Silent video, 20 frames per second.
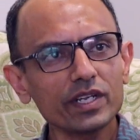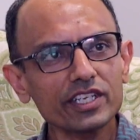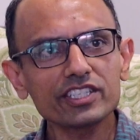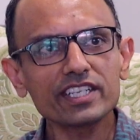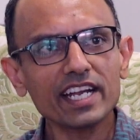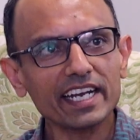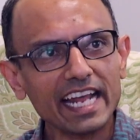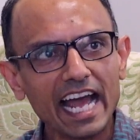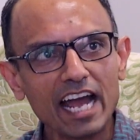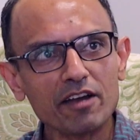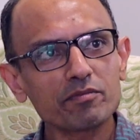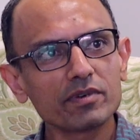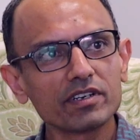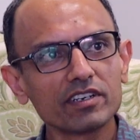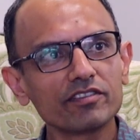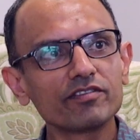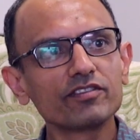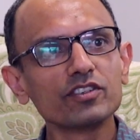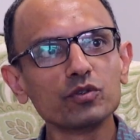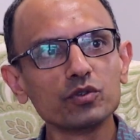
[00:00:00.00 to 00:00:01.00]
that
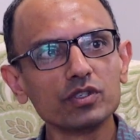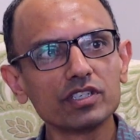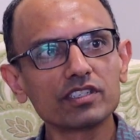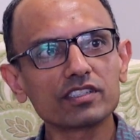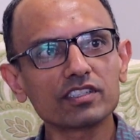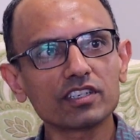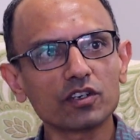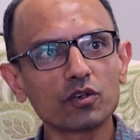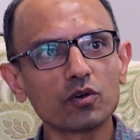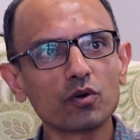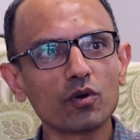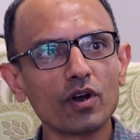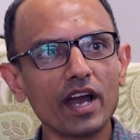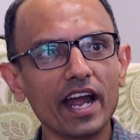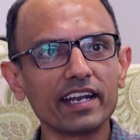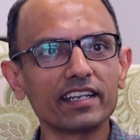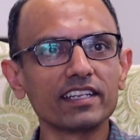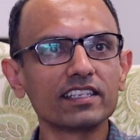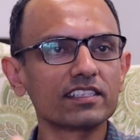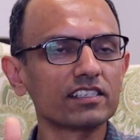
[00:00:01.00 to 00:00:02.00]
happened a few years ago,
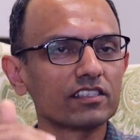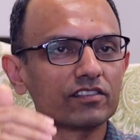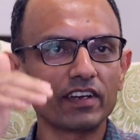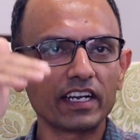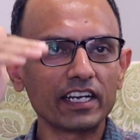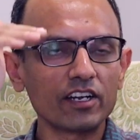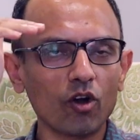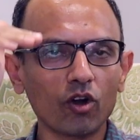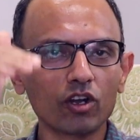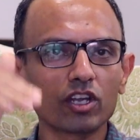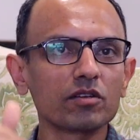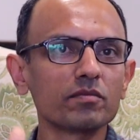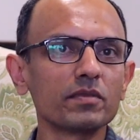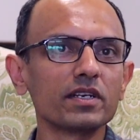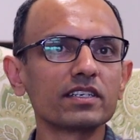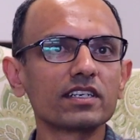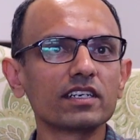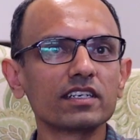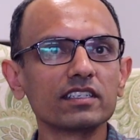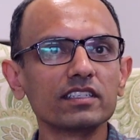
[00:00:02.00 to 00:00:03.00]
and this is well
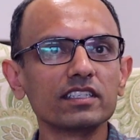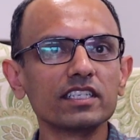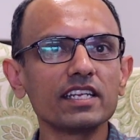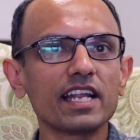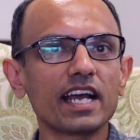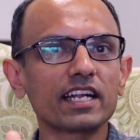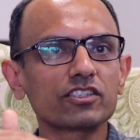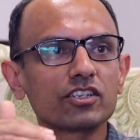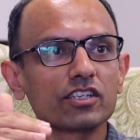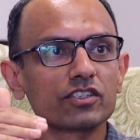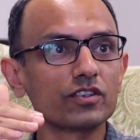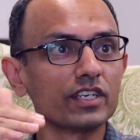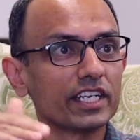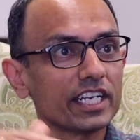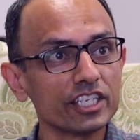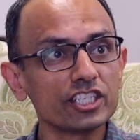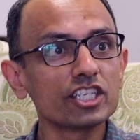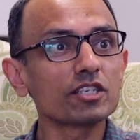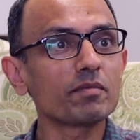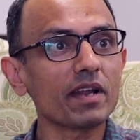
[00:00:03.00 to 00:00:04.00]
documented in the National
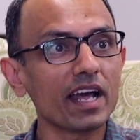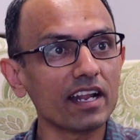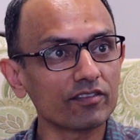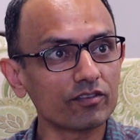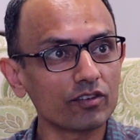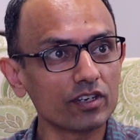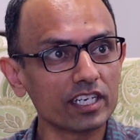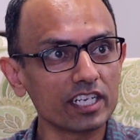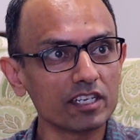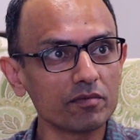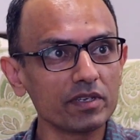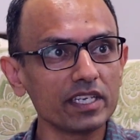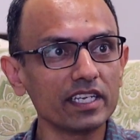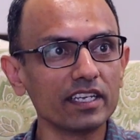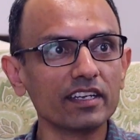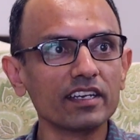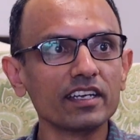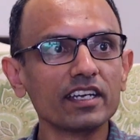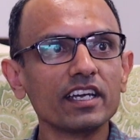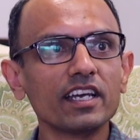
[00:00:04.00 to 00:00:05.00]
Strategic Plan for TB,